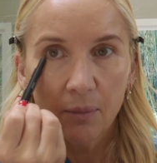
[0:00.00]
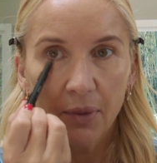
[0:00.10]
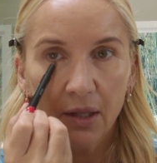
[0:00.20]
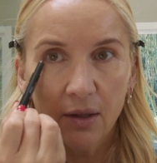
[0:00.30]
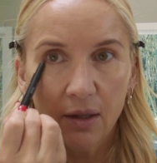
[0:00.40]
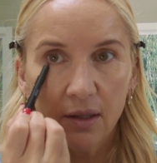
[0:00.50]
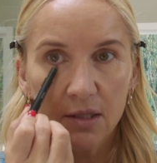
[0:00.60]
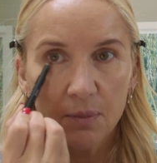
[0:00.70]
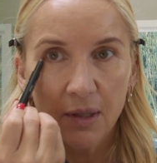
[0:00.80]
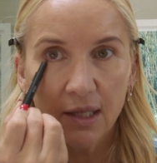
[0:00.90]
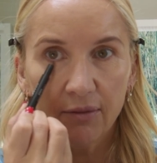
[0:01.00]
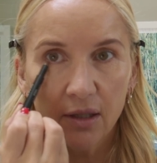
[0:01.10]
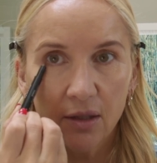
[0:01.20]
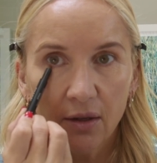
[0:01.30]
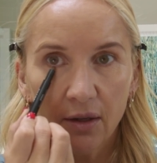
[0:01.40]
because believe it
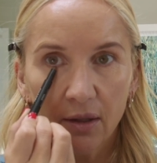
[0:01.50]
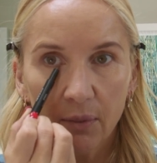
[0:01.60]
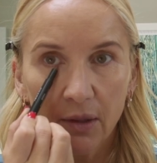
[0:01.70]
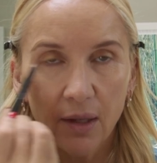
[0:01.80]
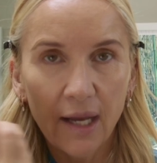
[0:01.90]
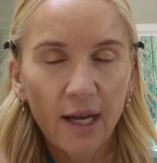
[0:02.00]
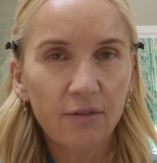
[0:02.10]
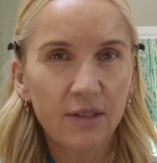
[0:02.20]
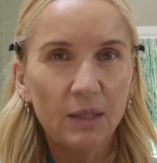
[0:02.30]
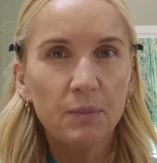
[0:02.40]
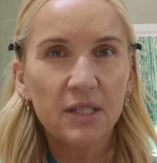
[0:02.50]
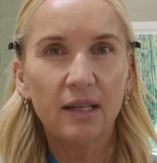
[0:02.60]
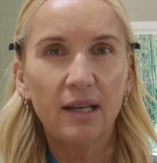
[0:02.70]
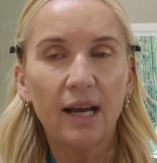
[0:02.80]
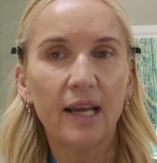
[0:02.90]
or not, when you have deep
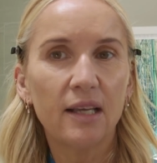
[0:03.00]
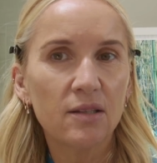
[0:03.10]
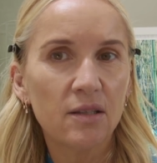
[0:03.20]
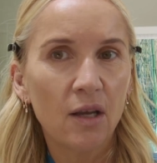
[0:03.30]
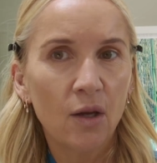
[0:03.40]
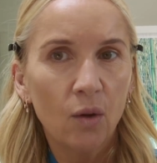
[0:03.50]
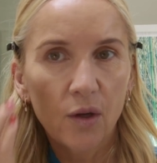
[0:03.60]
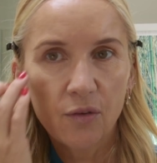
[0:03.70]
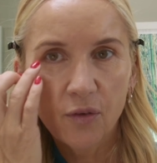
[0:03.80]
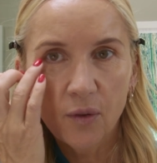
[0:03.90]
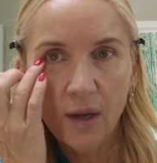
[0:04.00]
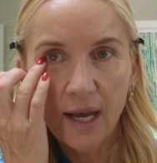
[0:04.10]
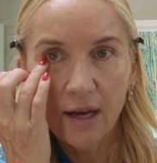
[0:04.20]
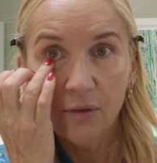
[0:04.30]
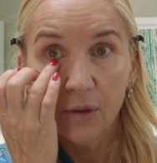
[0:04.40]
set eyes, or if you
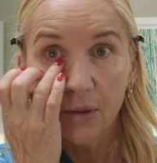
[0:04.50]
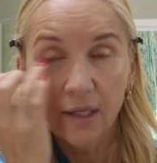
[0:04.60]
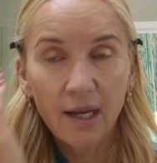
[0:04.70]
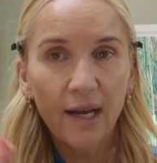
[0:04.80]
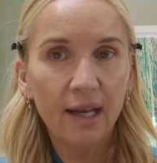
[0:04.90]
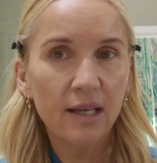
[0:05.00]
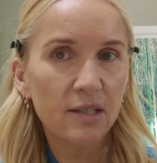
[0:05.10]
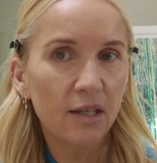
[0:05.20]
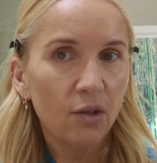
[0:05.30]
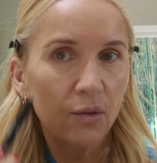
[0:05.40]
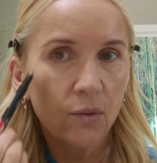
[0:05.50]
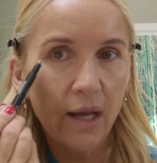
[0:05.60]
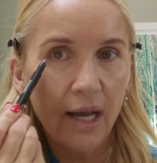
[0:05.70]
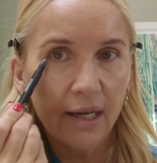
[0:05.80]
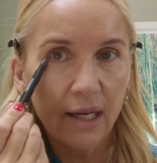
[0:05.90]
have hooded eyes and you
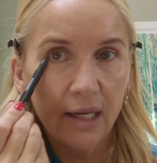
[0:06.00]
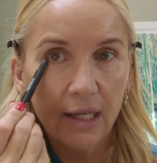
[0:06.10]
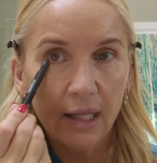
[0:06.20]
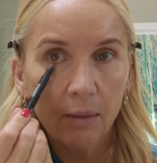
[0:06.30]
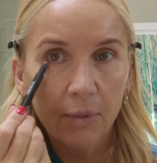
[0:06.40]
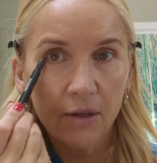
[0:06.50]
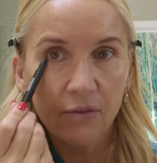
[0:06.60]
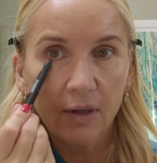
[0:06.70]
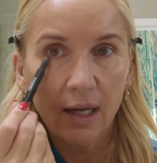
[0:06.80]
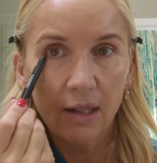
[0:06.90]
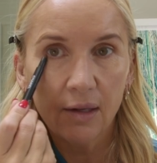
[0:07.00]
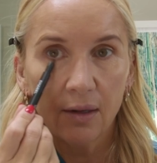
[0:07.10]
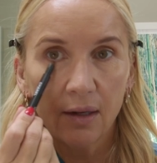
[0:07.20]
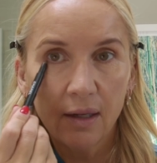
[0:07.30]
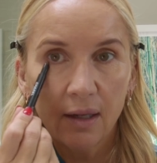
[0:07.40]
add a little bit of
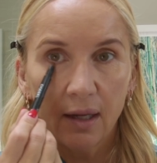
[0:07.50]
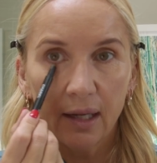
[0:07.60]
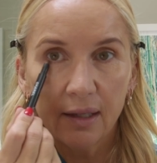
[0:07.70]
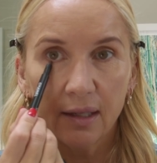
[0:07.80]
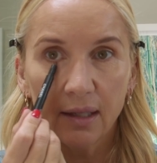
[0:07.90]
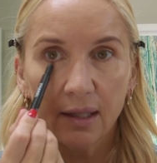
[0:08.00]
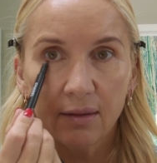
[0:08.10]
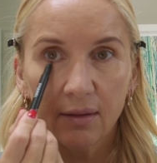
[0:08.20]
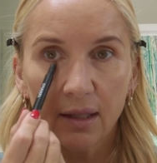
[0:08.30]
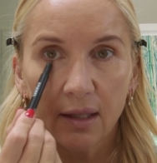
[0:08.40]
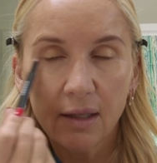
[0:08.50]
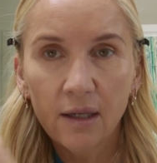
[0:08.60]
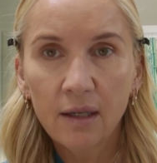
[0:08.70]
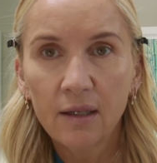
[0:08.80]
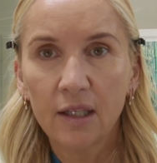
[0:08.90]
color underneath
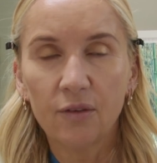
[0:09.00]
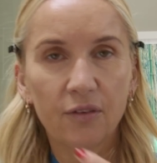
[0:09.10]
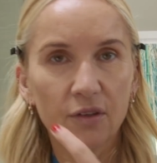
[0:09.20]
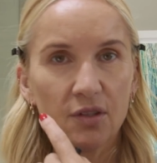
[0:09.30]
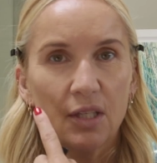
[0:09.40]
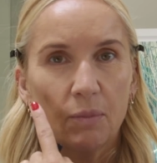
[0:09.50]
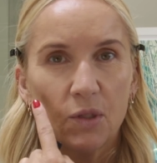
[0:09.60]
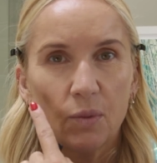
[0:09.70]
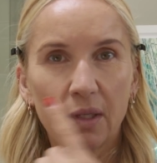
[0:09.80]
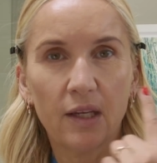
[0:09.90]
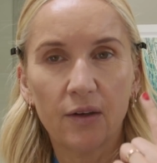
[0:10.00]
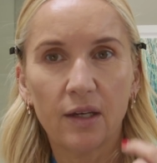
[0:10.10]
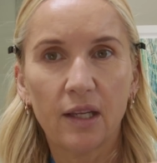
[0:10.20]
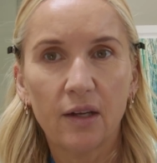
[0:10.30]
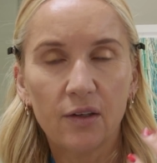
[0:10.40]
here, if you see between here and
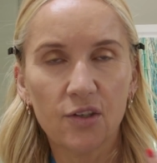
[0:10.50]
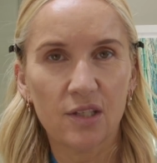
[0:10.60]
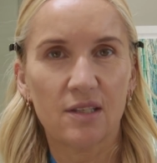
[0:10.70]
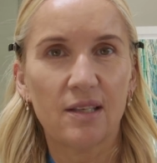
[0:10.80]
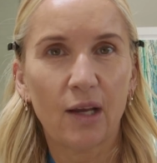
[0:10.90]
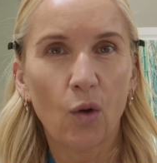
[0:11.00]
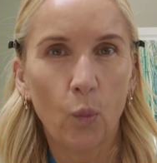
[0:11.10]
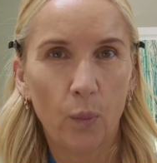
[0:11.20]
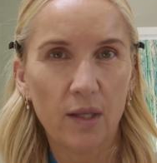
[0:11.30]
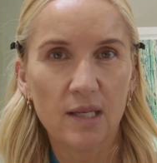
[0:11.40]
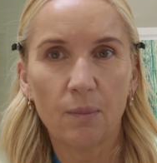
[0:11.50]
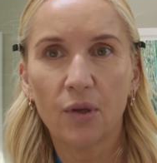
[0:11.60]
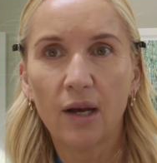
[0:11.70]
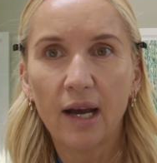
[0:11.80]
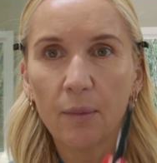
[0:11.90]
here, it just like opens up
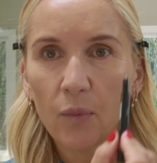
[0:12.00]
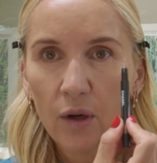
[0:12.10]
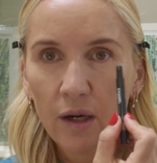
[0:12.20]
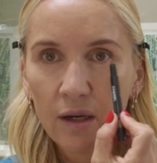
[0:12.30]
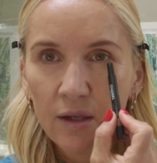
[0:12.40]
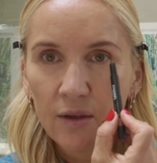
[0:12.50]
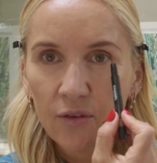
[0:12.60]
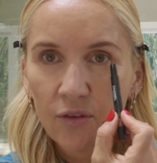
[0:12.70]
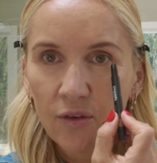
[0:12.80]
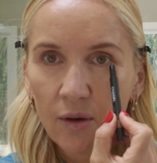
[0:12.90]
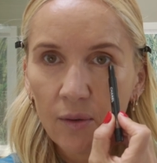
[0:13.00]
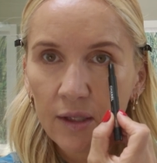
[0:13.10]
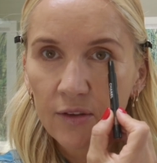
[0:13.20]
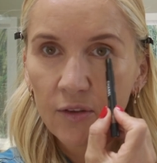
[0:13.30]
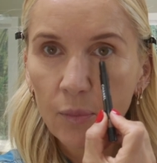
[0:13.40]
the eye more. So I
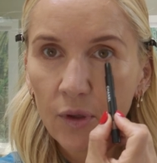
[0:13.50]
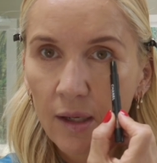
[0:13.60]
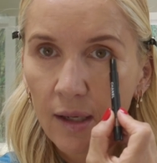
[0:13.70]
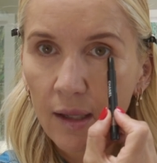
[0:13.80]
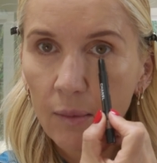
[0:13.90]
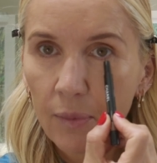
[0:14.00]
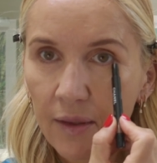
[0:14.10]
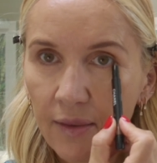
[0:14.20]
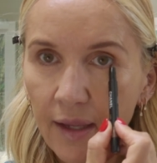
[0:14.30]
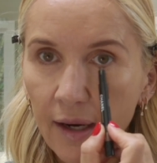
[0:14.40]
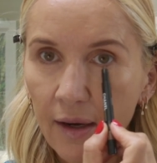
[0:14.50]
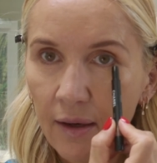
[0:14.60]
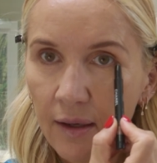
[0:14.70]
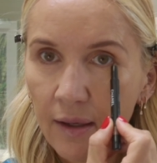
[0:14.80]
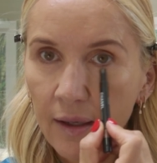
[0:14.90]
just put it a little bit
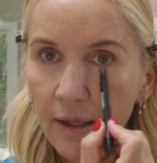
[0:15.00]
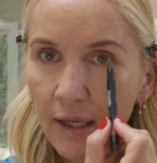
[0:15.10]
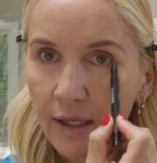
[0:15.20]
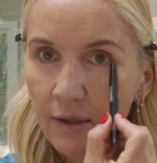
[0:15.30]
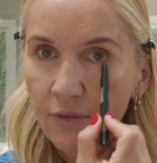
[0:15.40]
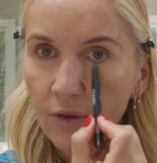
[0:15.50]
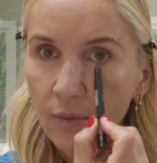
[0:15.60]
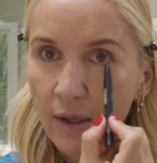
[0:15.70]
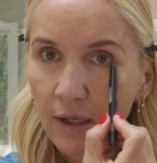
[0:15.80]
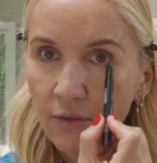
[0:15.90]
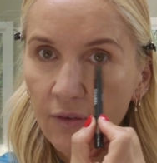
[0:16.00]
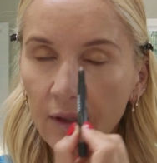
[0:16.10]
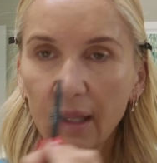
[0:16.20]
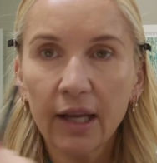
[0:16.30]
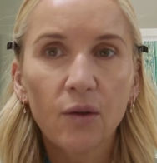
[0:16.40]
there, and if you really
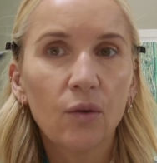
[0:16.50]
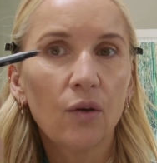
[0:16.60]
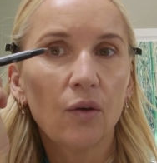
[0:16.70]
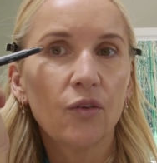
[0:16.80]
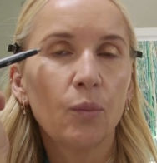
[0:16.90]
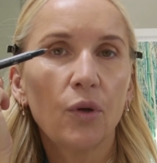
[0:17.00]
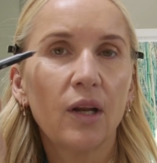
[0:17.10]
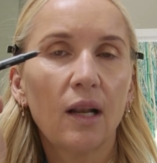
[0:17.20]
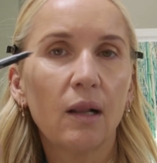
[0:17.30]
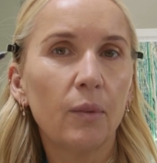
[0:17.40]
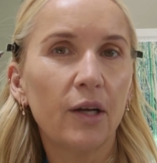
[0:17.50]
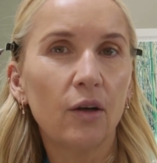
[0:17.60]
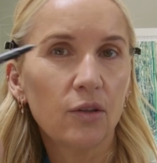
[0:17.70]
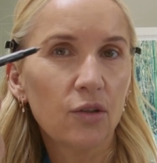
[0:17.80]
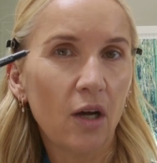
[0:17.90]
feel like, you could also put it a little bit
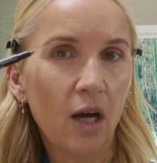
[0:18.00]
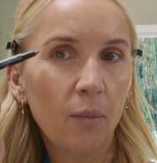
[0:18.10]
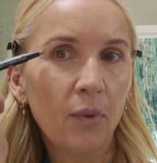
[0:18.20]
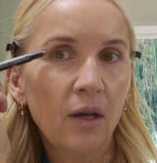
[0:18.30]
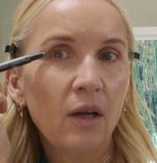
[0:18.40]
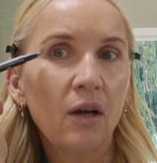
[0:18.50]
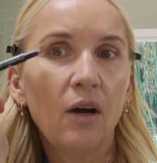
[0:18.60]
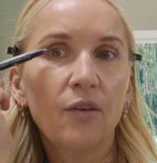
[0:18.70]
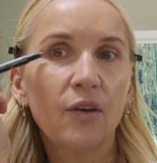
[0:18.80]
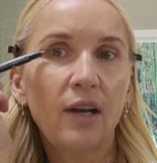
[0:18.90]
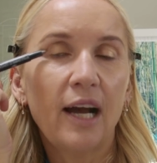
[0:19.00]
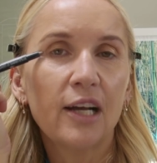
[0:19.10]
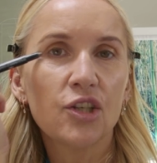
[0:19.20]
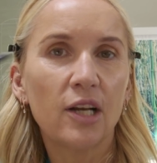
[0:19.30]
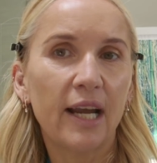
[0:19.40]
on top on your
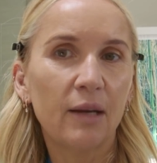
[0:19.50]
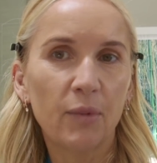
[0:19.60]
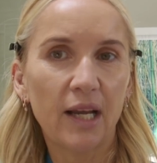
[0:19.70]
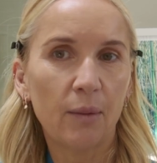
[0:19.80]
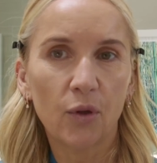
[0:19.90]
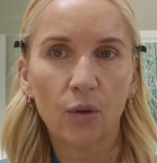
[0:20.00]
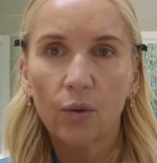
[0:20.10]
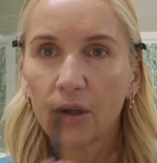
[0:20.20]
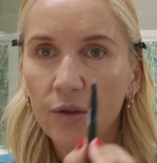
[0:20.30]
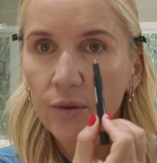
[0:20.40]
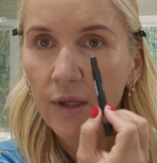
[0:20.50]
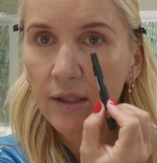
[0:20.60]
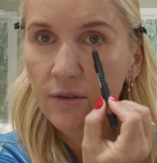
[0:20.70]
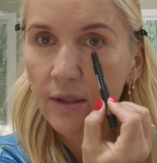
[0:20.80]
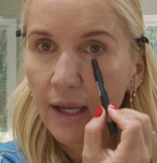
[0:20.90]
lash line, but I'm not going to do
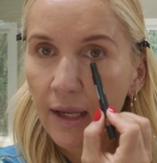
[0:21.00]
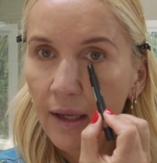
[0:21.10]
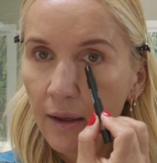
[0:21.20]
that today.